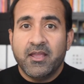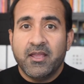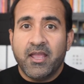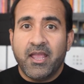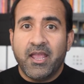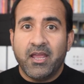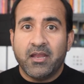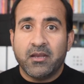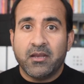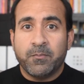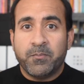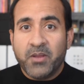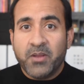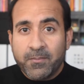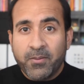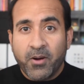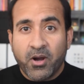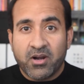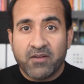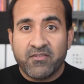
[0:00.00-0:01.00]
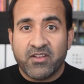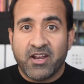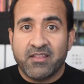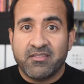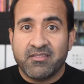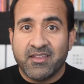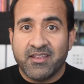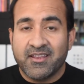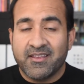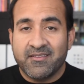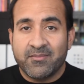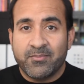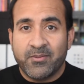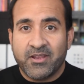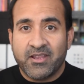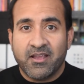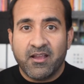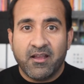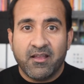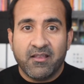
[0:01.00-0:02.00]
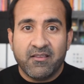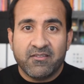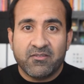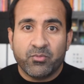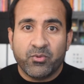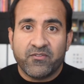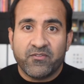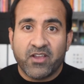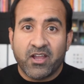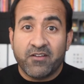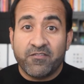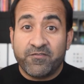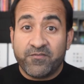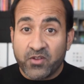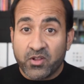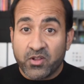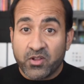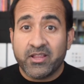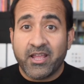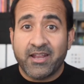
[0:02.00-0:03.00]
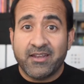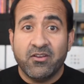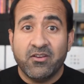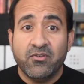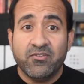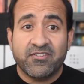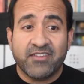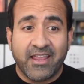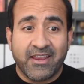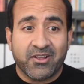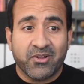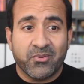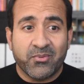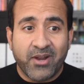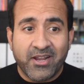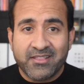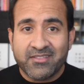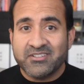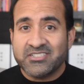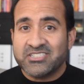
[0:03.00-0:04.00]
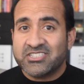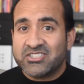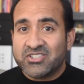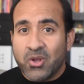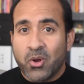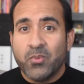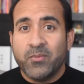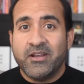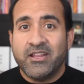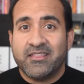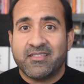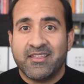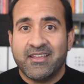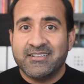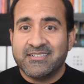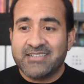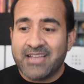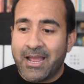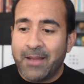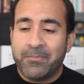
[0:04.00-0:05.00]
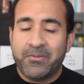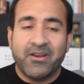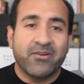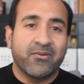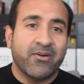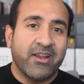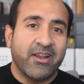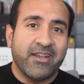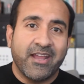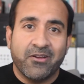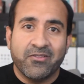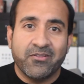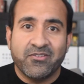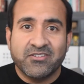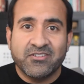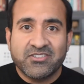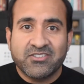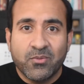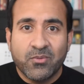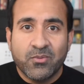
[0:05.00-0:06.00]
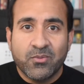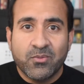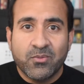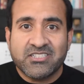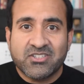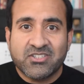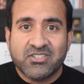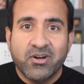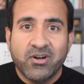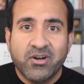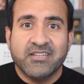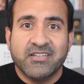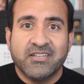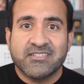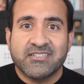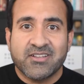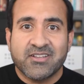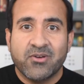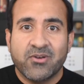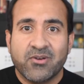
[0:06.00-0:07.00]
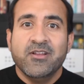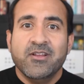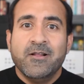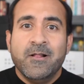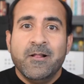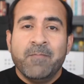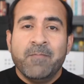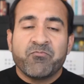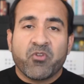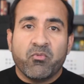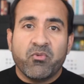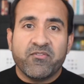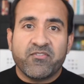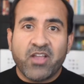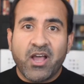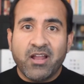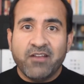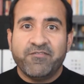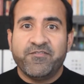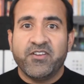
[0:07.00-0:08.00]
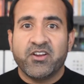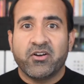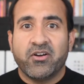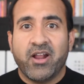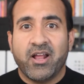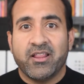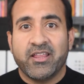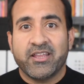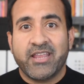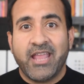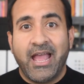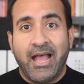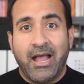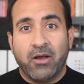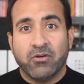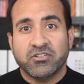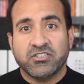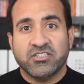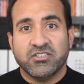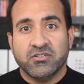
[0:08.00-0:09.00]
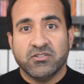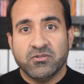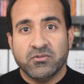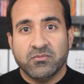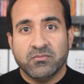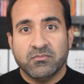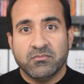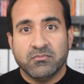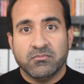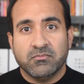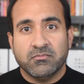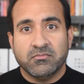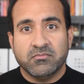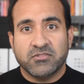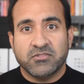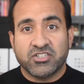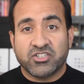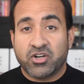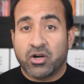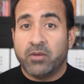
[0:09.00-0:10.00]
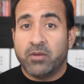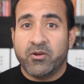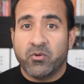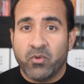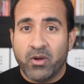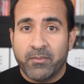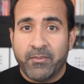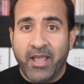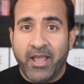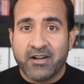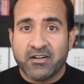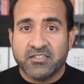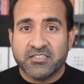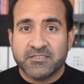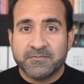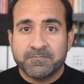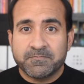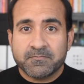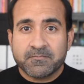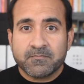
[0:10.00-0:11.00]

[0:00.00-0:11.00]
And a big part of it, I think, is because we've got to fill that news cycle, right? There's so many things happening right now and there's so many stories. And so we've got to figure out like how to determine what matters.